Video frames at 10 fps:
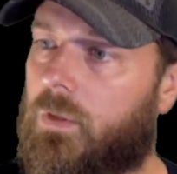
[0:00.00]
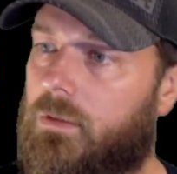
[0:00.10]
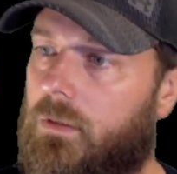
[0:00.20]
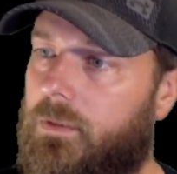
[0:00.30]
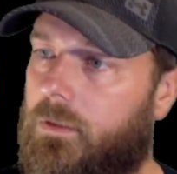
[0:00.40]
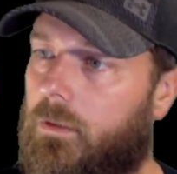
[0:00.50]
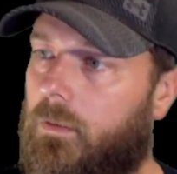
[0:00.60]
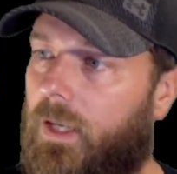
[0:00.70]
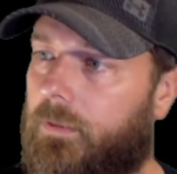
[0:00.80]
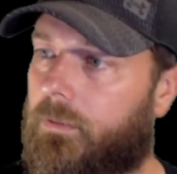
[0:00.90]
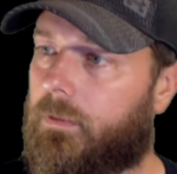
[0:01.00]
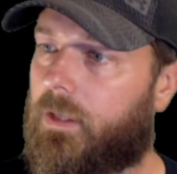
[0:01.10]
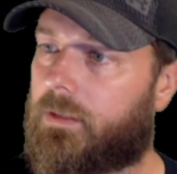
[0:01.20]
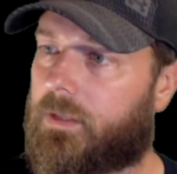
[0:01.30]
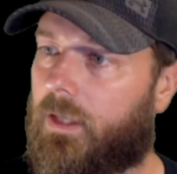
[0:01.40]
So let me scroll back through
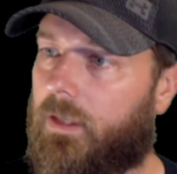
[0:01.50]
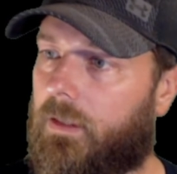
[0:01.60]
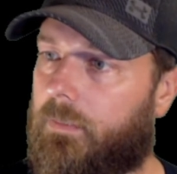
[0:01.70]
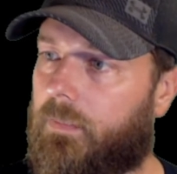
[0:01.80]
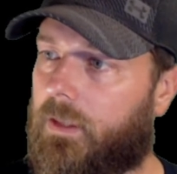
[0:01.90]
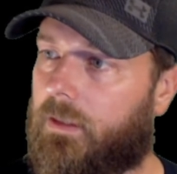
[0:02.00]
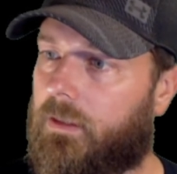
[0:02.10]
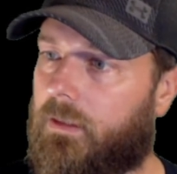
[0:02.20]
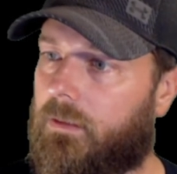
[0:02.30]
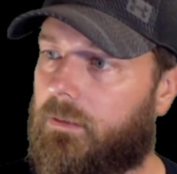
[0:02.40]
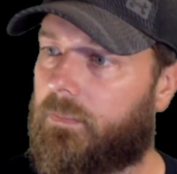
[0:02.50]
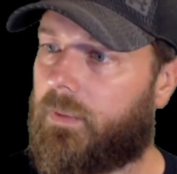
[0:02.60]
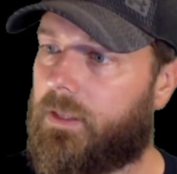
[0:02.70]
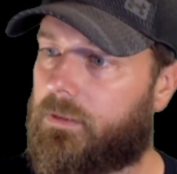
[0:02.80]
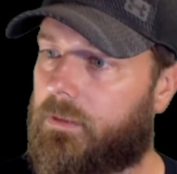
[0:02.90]
here. I was kind of letting my guild
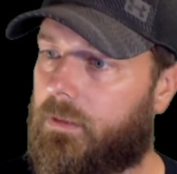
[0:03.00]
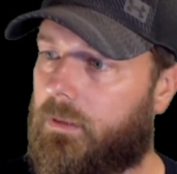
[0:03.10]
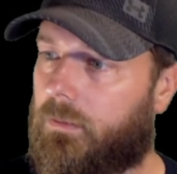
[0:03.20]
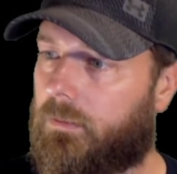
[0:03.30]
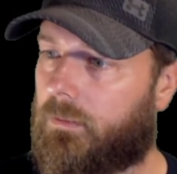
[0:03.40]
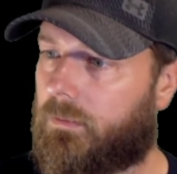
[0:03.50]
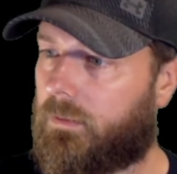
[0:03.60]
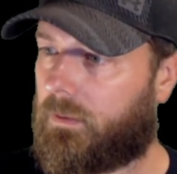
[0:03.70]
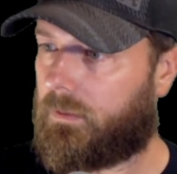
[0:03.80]
mates know.